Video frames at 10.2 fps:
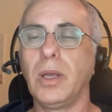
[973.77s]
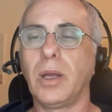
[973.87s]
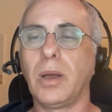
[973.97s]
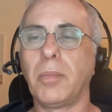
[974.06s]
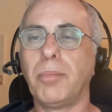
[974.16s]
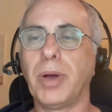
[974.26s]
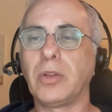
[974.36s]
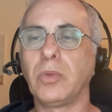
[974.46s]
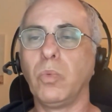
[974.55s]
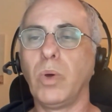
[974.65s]

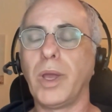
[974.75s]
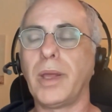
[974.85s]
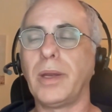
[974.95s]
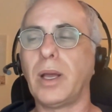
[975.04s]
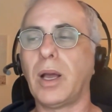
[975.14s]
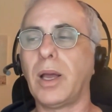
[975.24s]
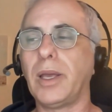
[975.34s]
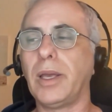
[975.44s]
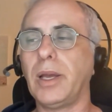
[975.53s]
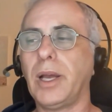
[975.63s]
But when
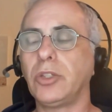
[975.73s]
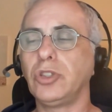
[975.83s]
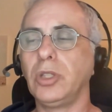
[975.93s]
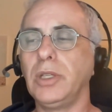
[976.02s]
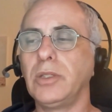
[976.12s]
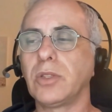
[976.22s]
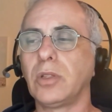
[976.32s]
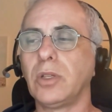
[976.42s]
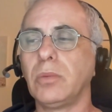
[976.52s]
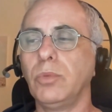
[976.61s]
I actually
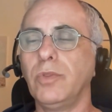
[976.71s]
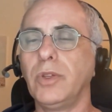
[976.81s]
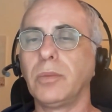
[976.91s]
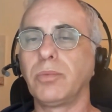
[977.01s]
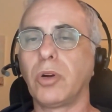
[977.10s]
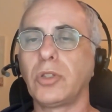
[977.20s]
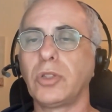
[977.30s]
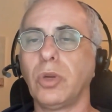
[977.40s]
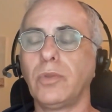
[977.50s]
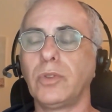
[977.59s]
started moving the
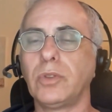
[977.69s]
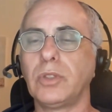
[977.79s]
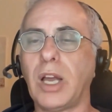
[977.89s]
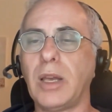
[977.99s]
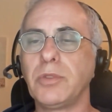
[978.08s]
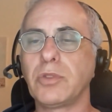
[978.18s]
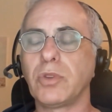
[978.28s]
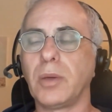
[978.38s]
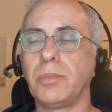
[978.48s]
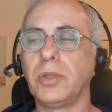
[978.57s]
project over to
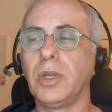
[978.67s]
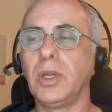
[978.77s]
TypeScript,